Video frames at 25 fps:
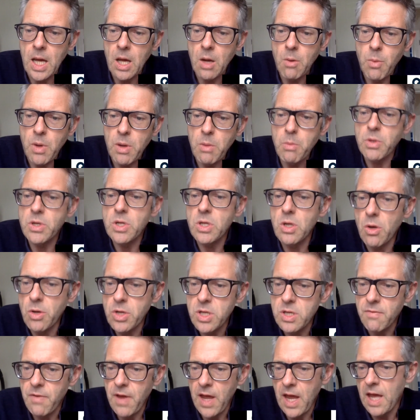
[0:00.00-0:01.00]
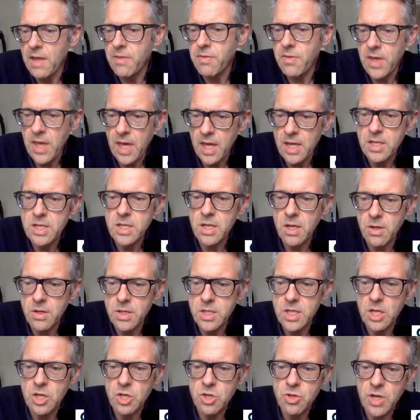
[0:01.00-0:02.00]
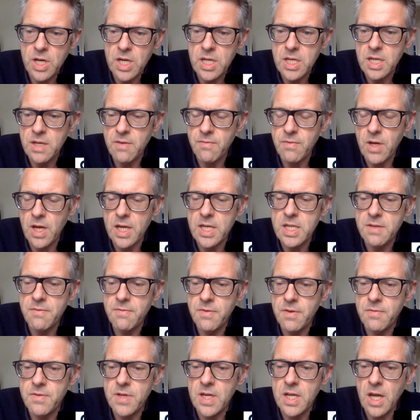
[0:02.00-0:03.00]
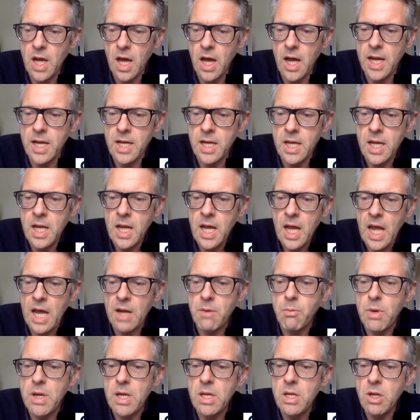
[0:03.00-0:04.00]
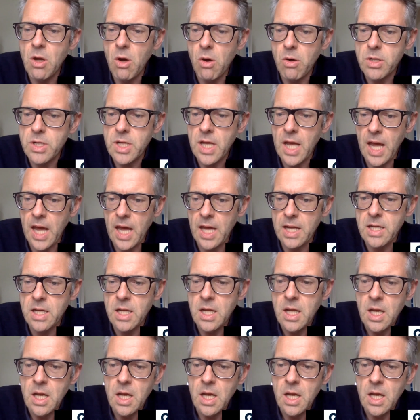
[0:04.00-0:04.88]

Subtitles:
We would not have had the Antarctic Treaty of 1959 had we not had